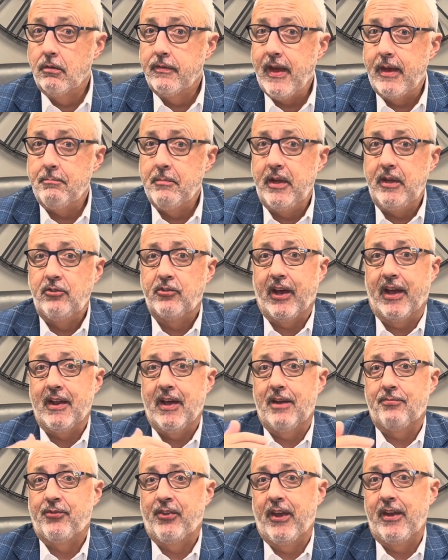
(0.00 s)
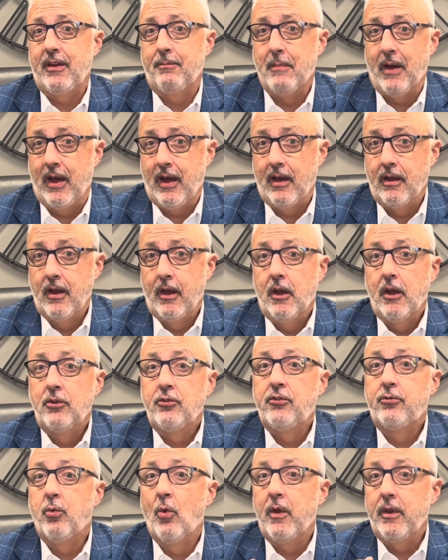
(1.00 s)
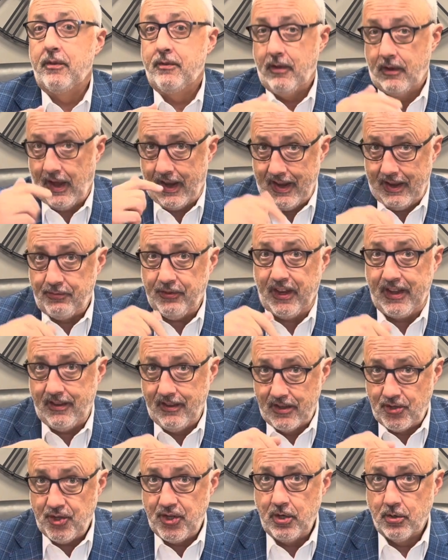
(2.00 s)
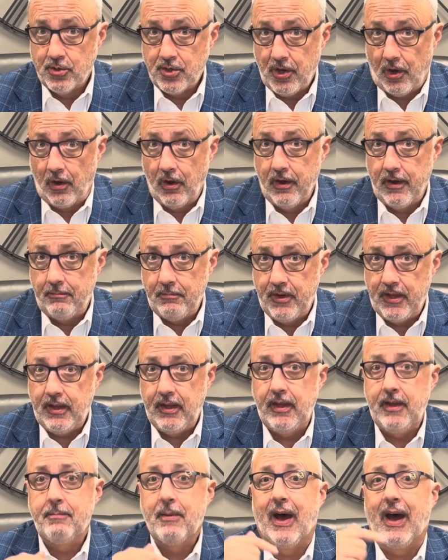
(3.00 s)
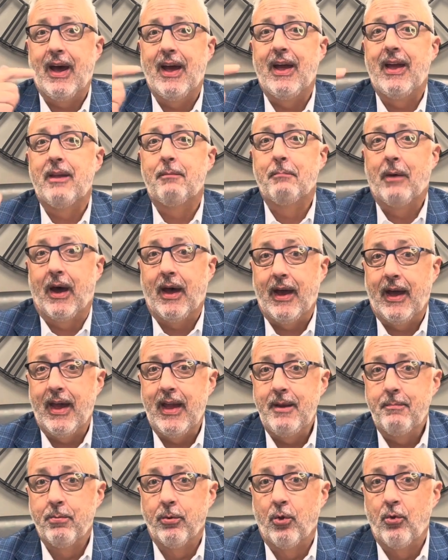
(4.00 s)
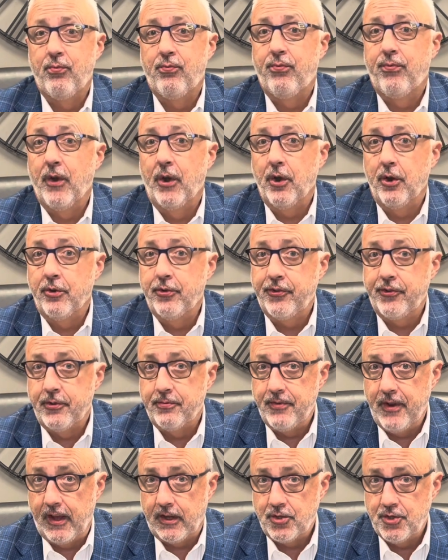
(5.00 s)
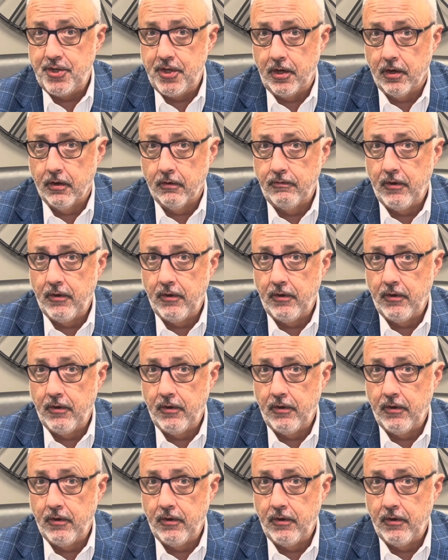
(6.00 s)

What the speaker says: that means I'd have to take this year's RMD by April 1st of next year,